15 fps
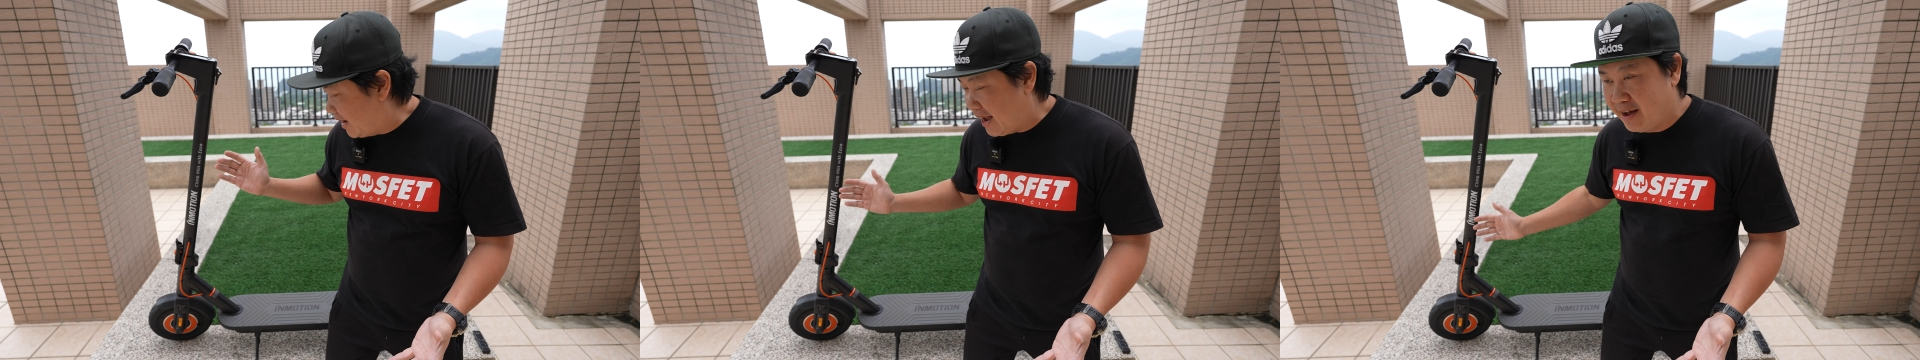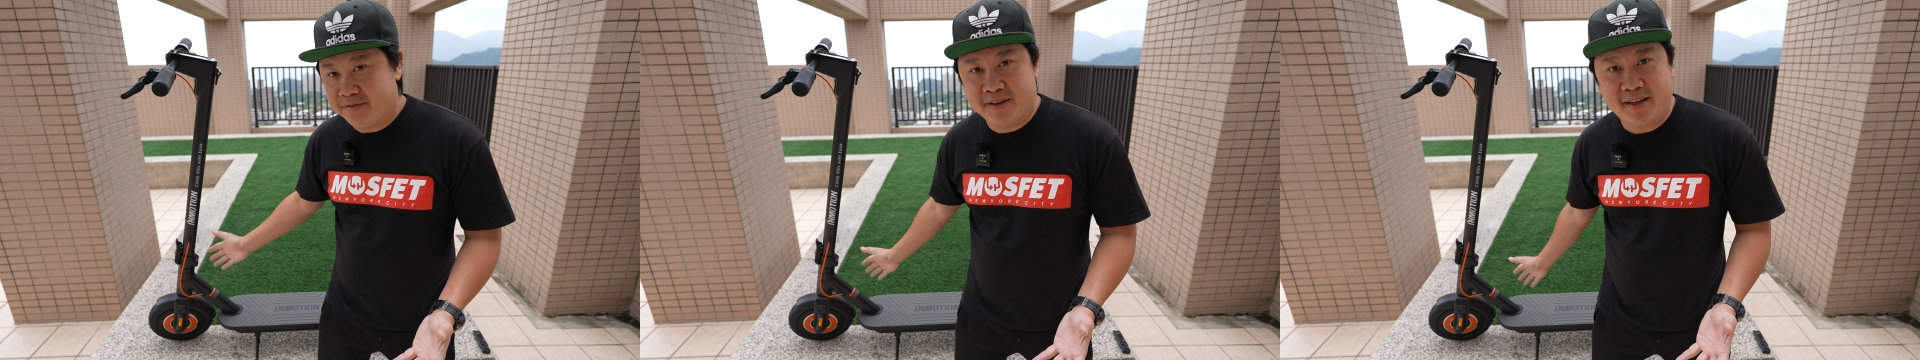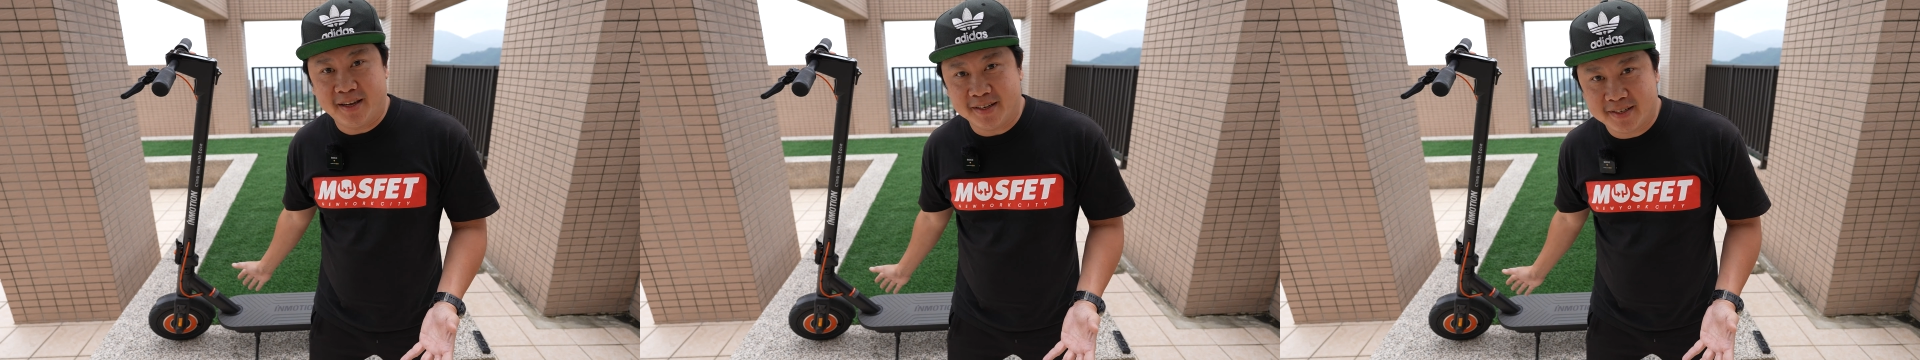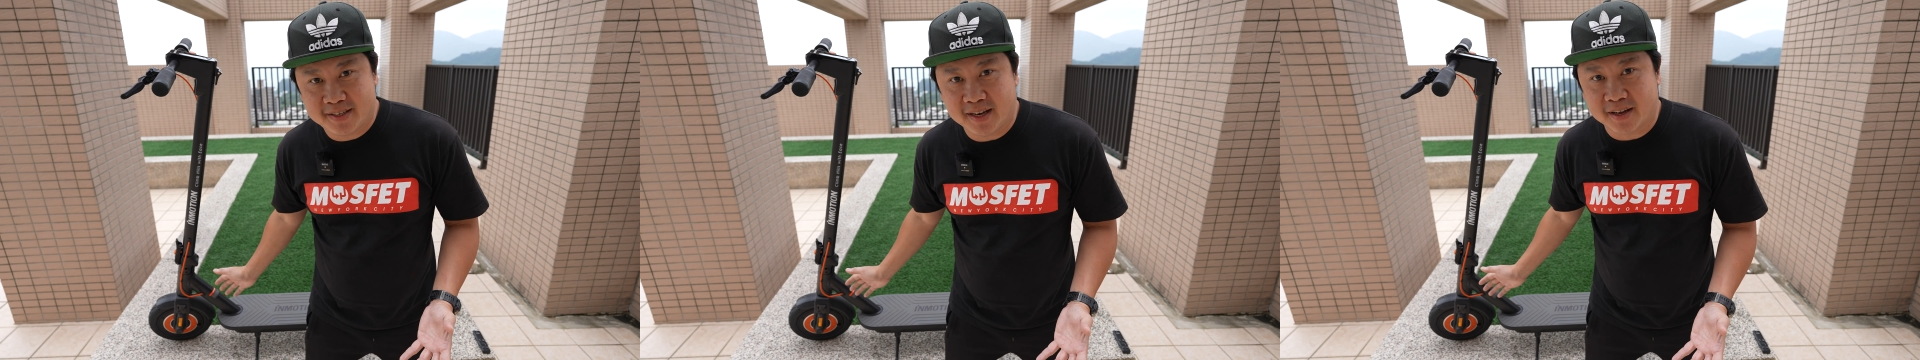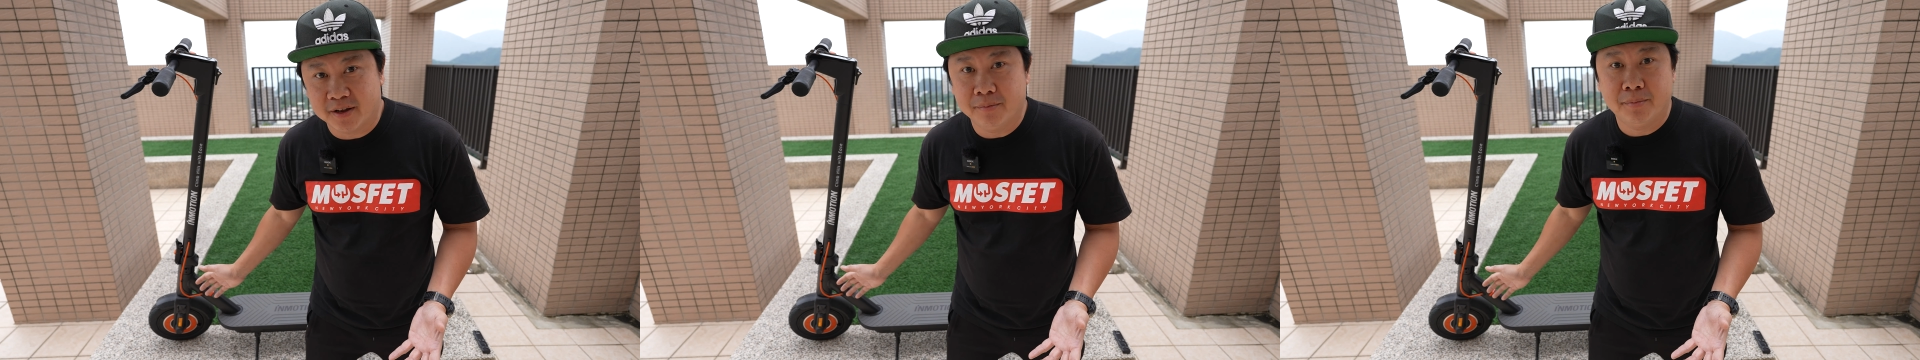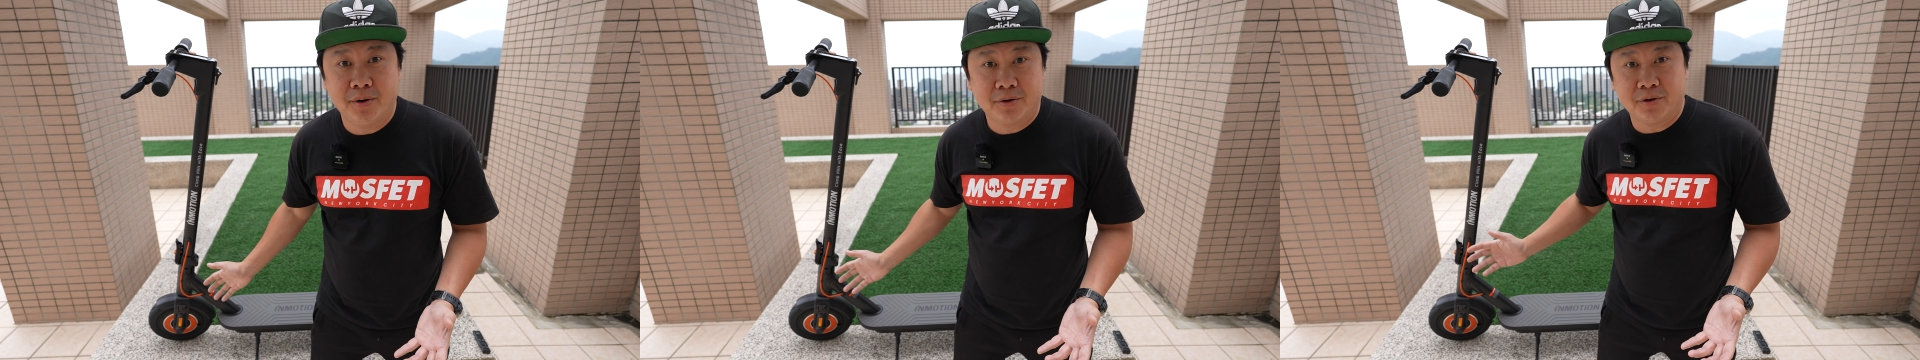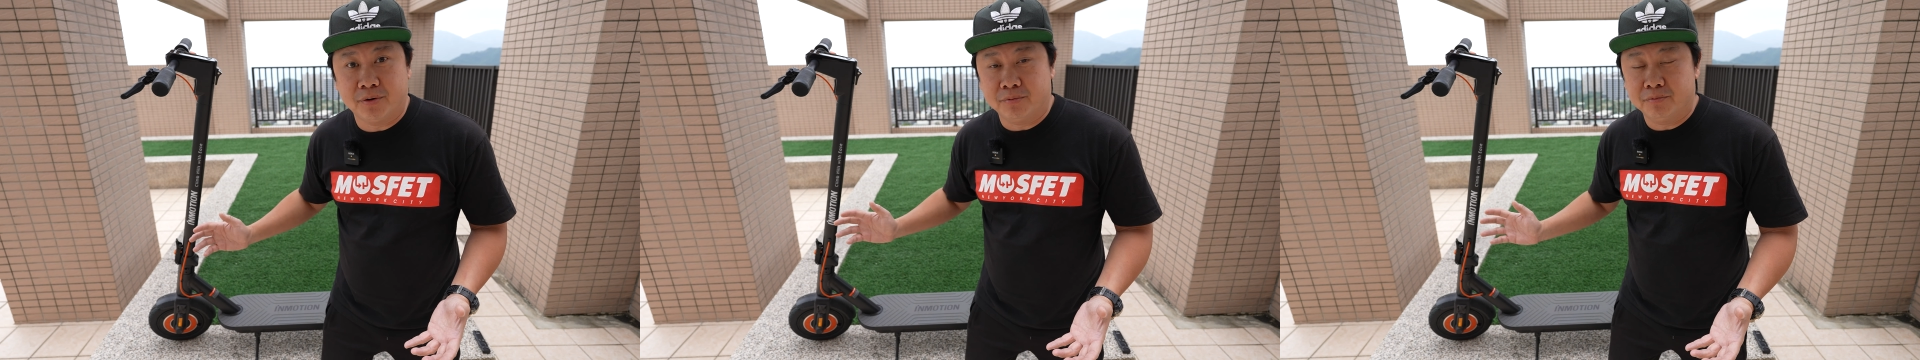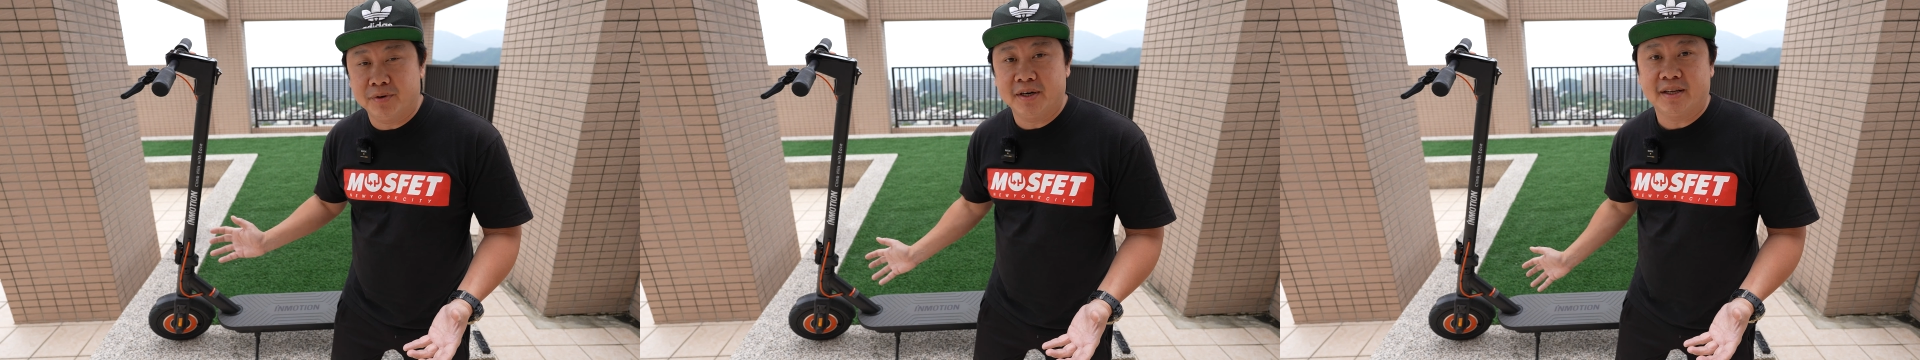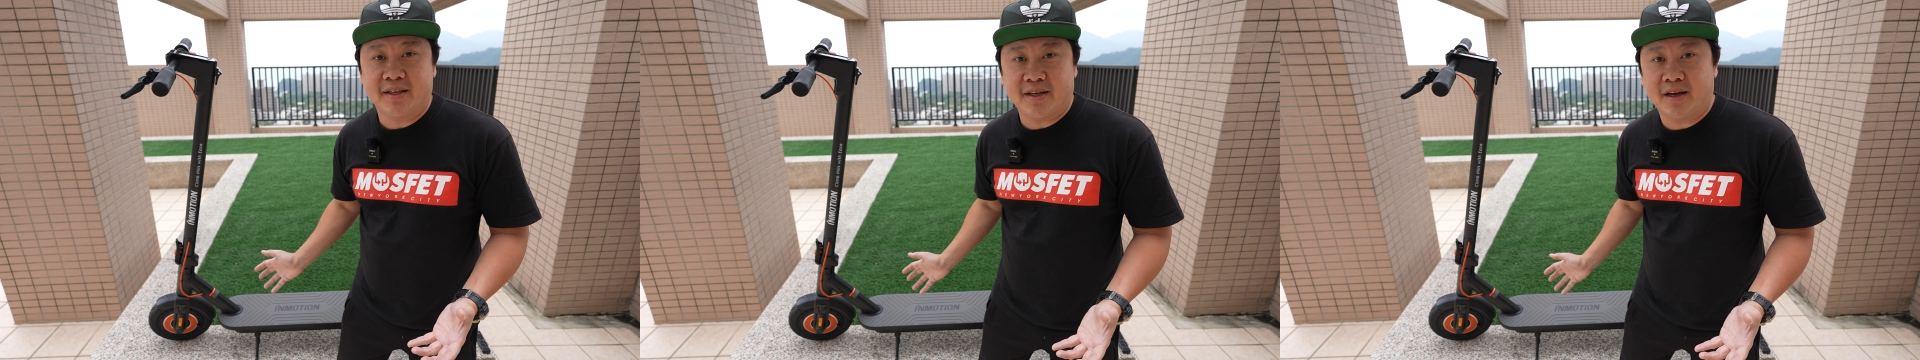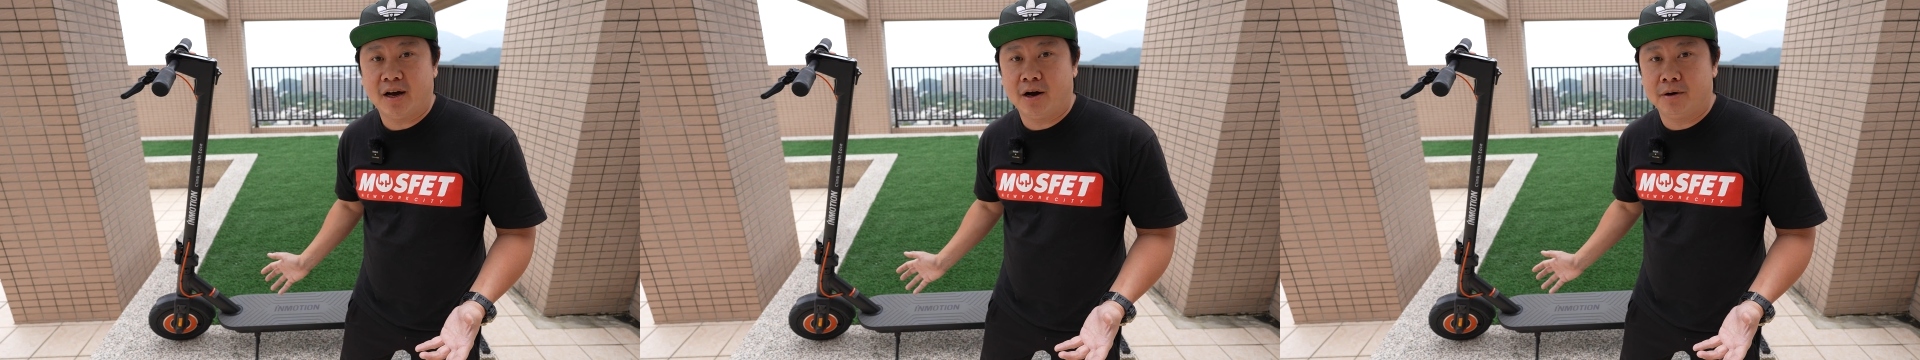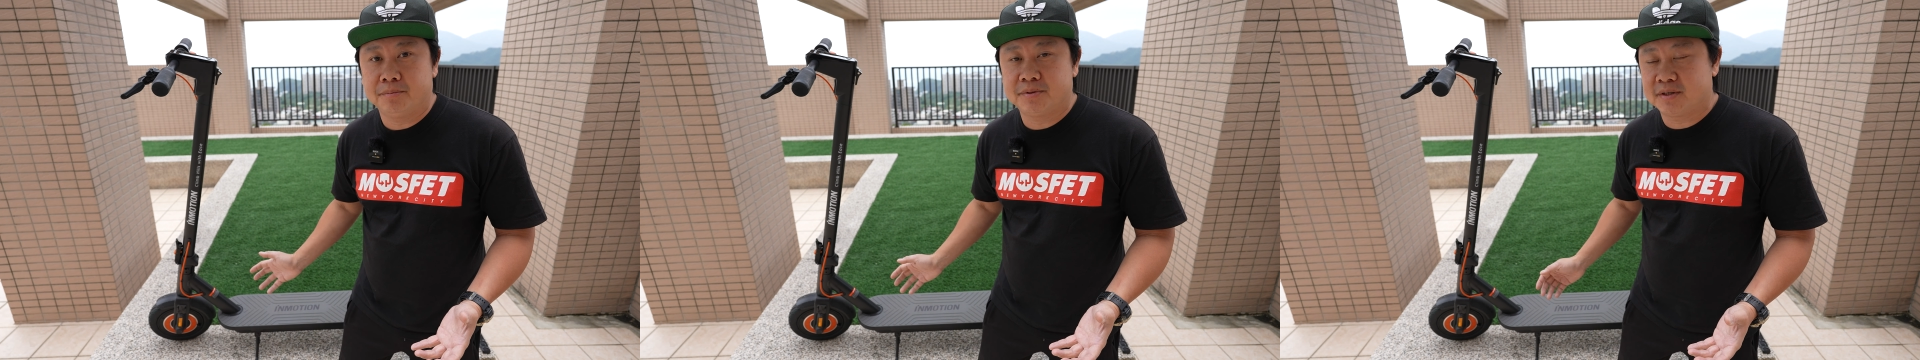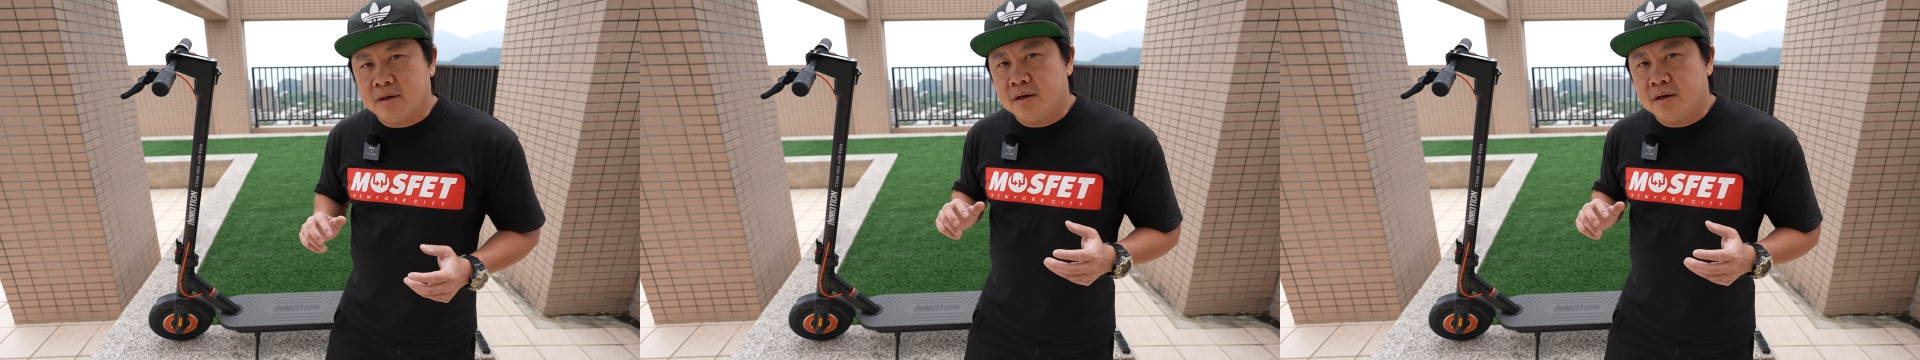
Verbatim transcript: having a second motor really helps.